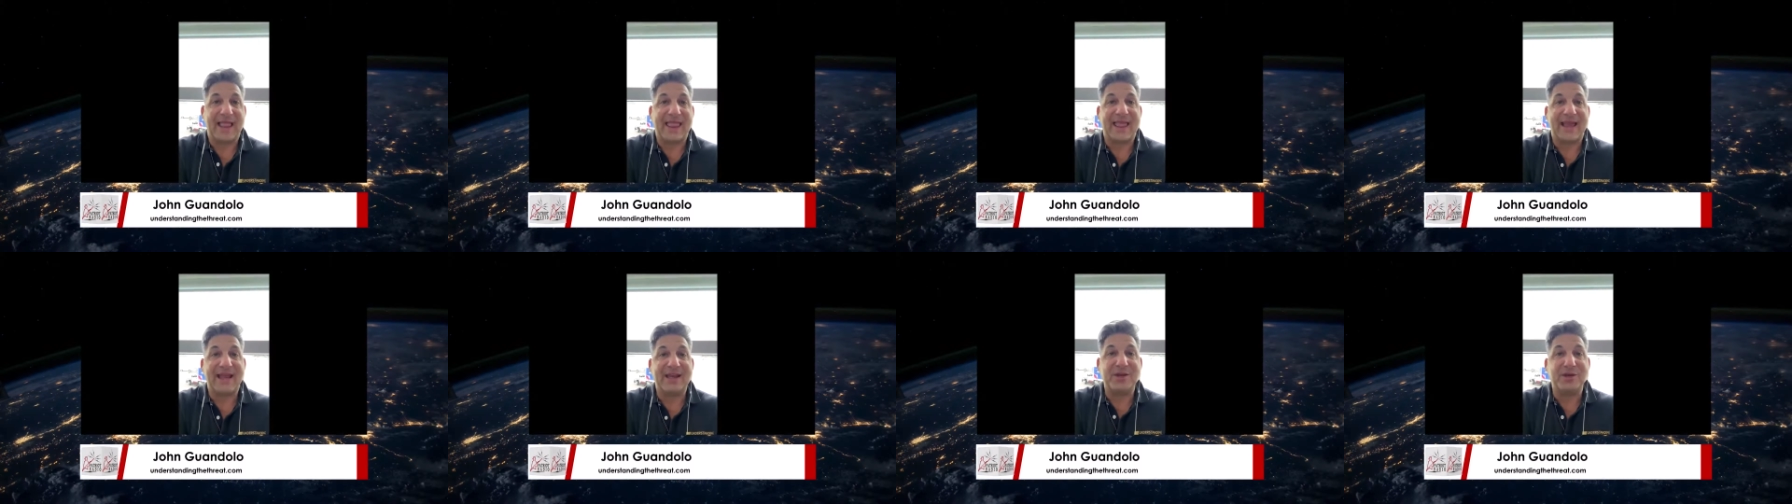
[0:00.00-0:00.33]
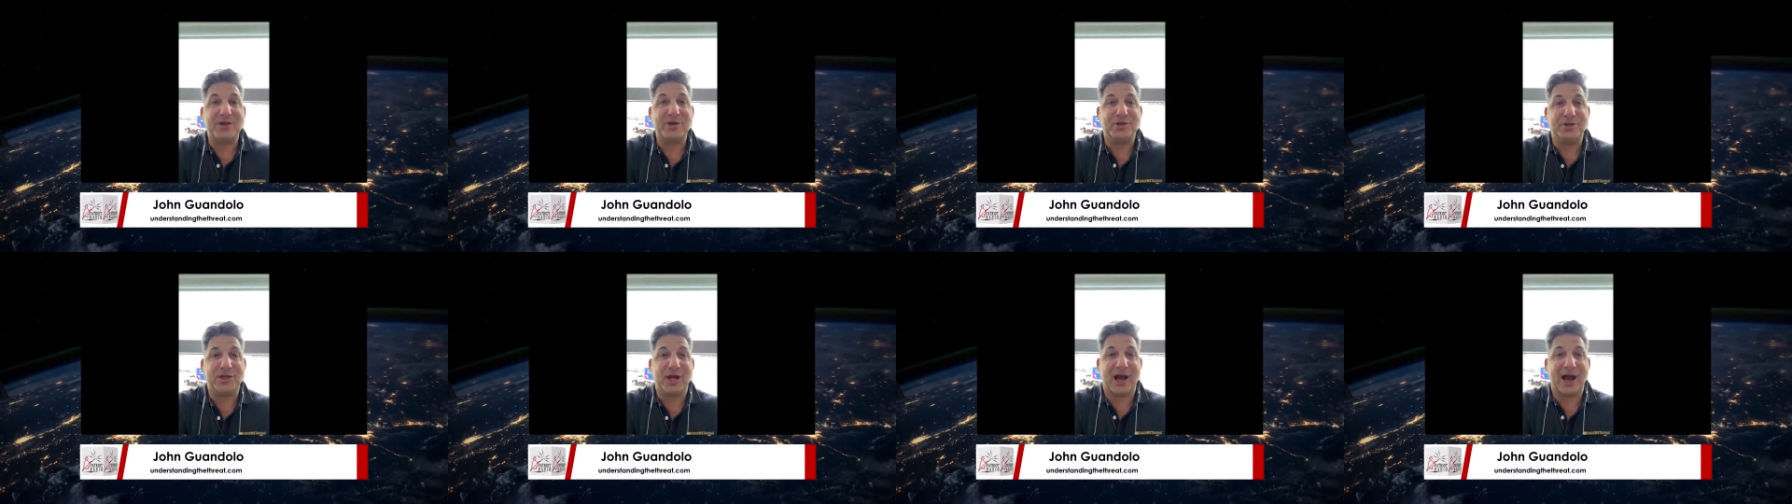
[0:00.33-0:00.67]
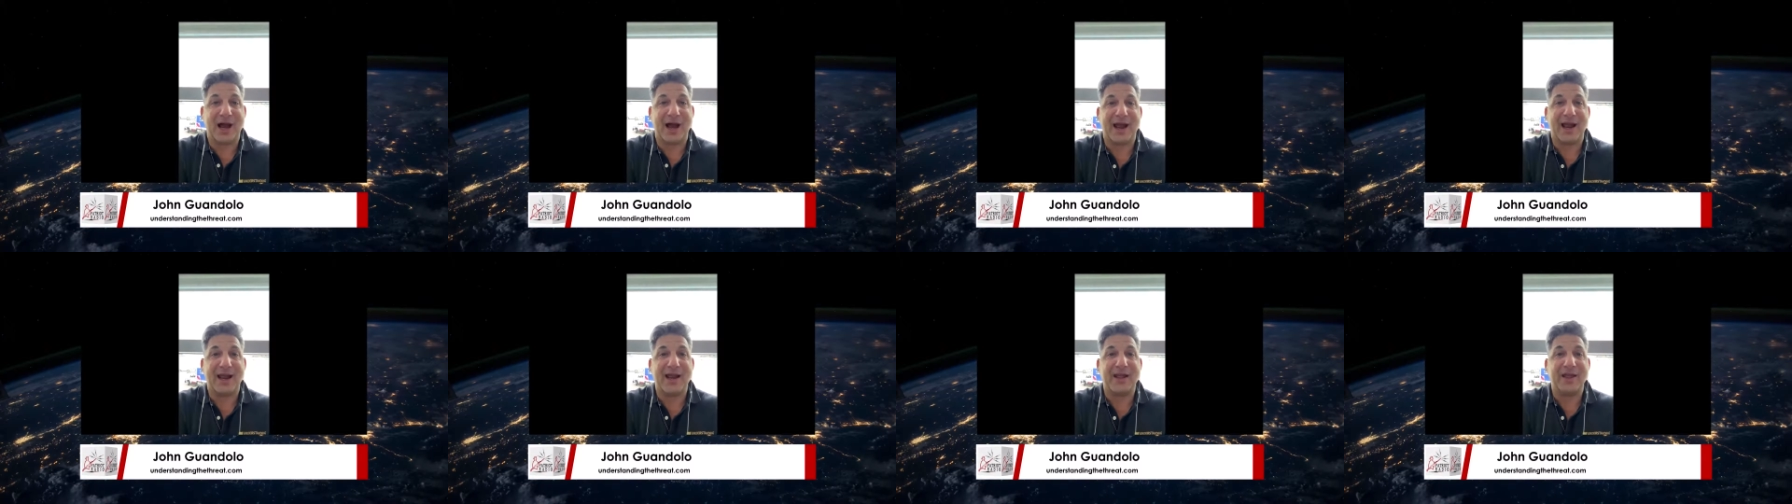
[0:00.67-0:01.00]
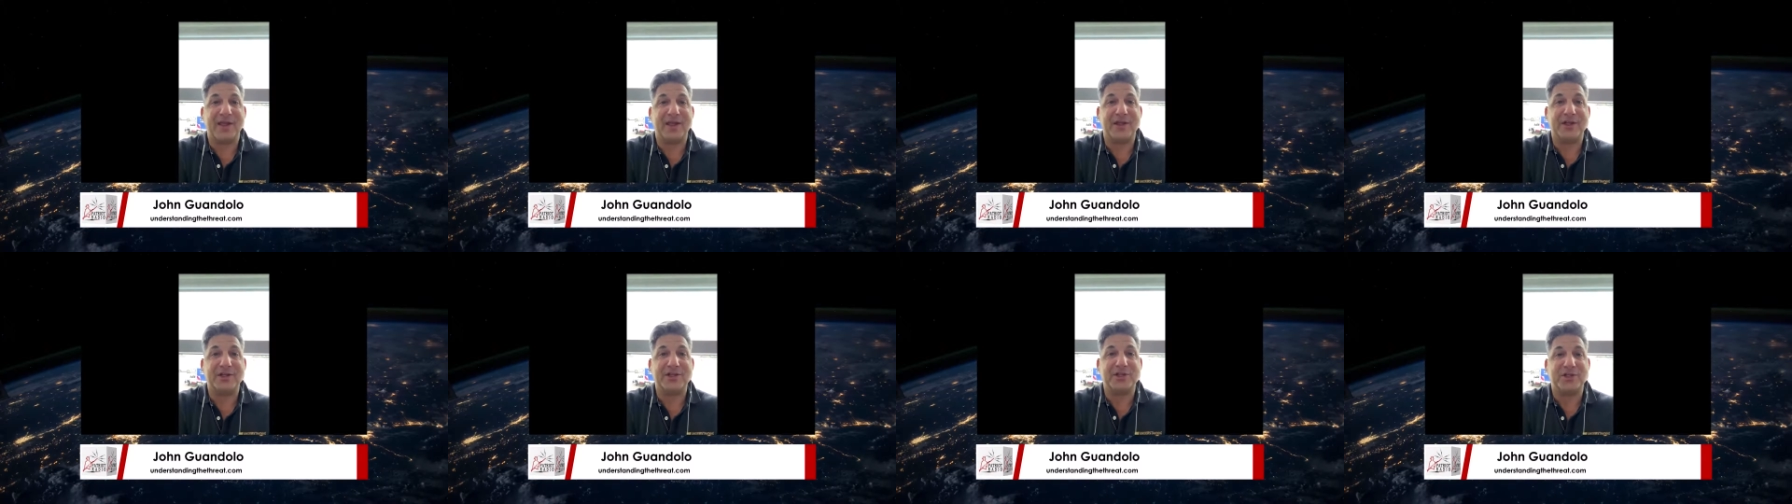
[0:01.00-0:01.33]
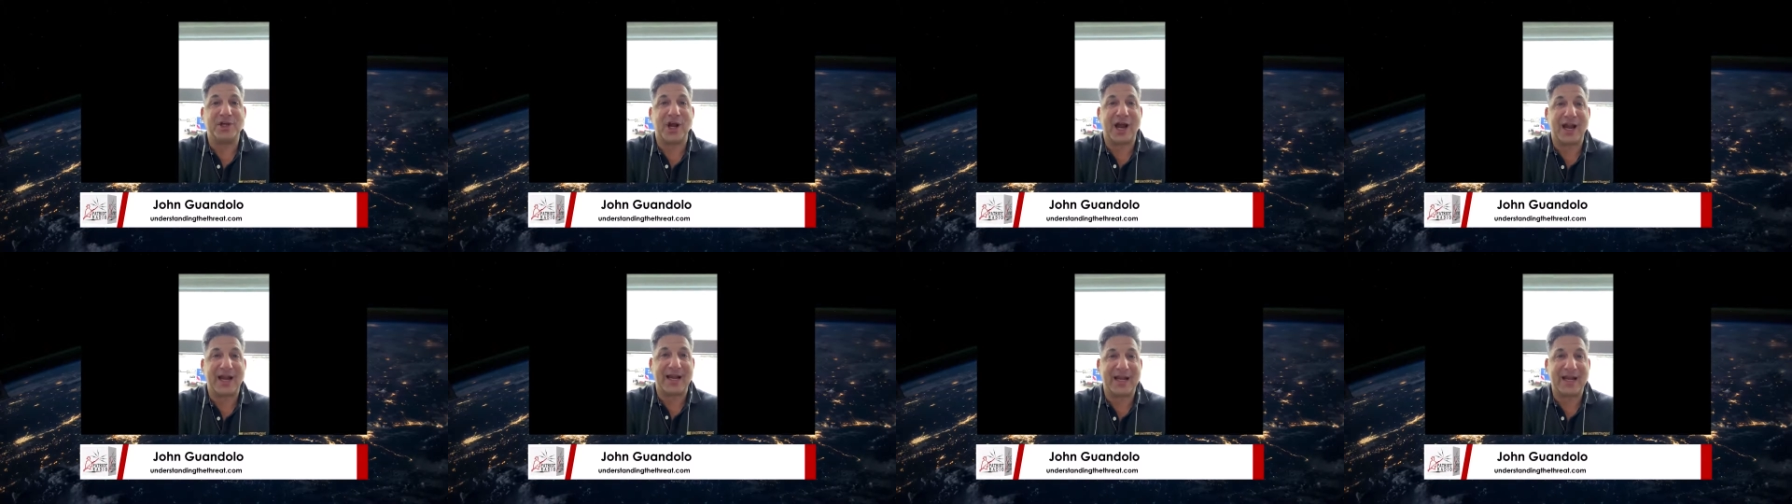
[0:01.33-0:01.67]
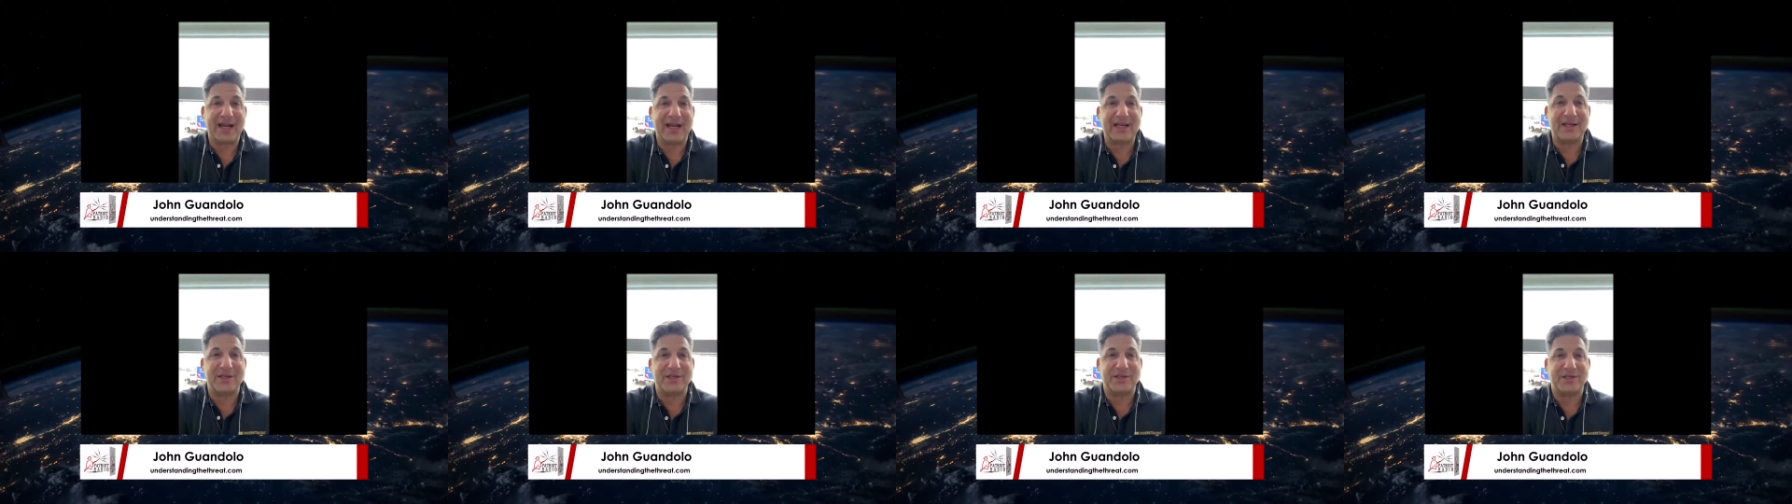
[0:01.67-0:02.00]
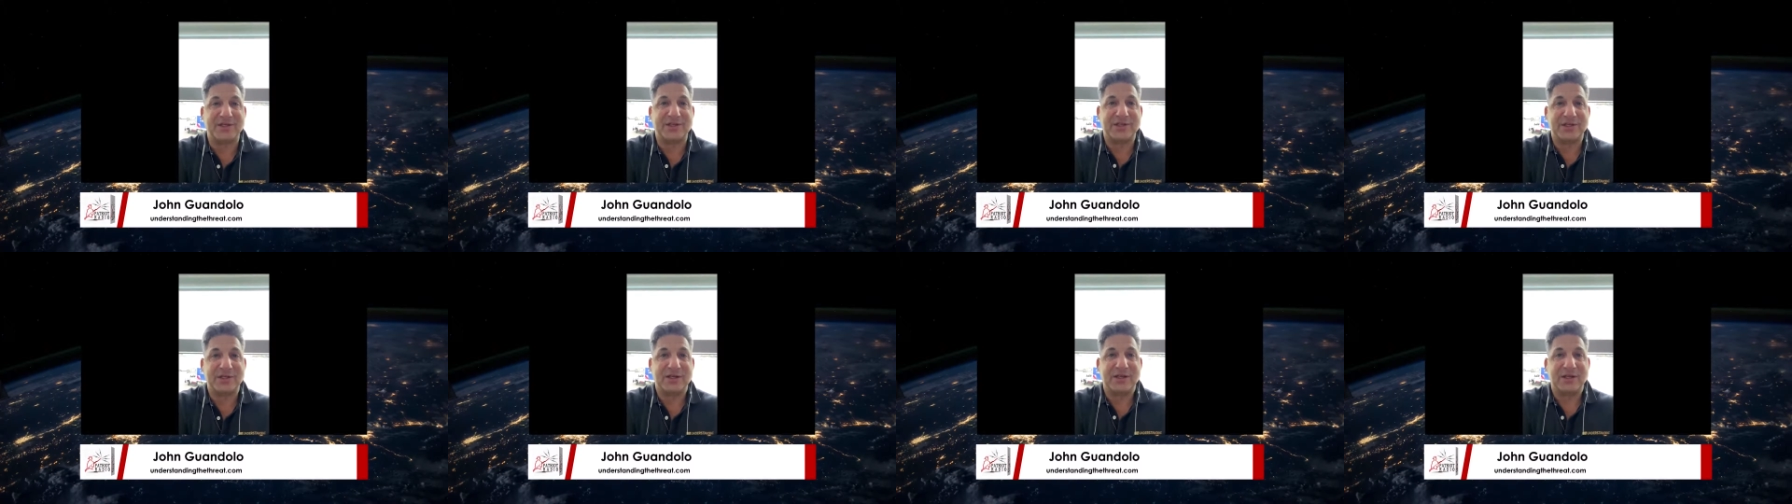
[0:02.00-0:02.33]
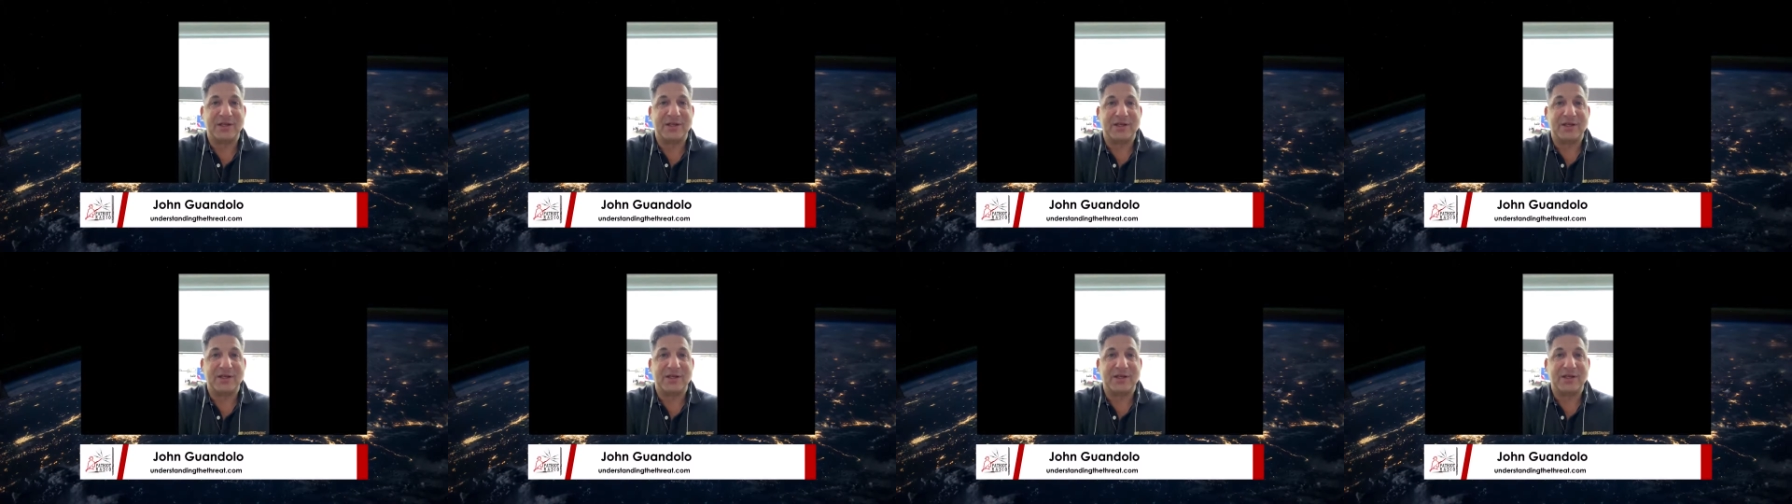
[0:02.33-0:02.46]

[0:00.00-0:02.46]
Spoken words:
And then you tie the Chinese